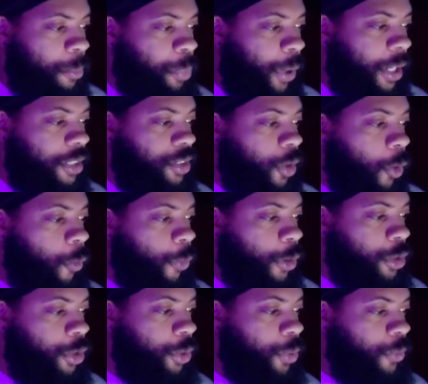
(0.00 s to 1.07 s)
But it's
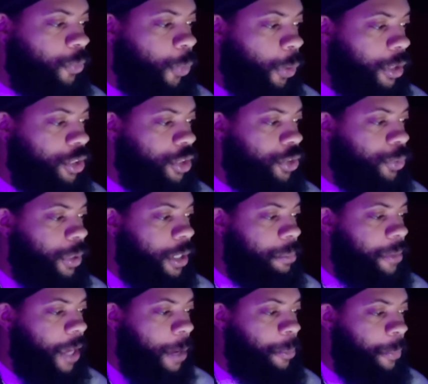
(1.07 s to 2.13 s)
overtuned for
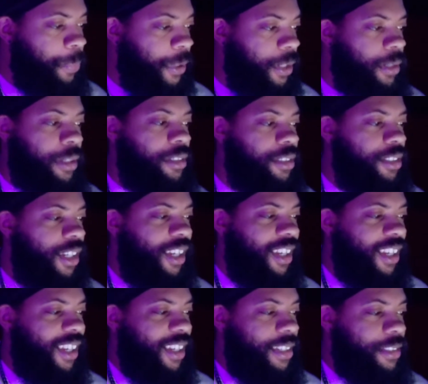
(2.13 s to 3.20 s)
extreme capabilities.
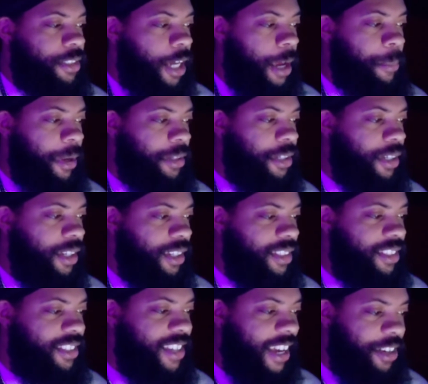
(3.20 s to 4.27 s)
Damn it,
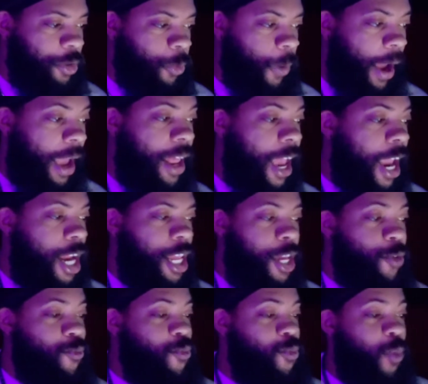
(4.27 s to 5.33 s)
Detonerat. And
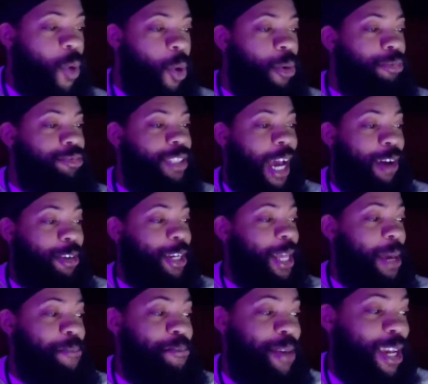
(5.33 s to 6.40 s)
he rolls out of
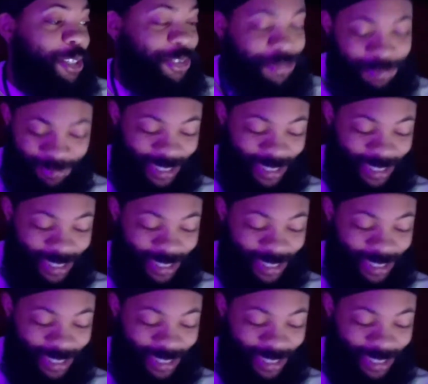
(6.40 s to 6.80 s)
that bitch.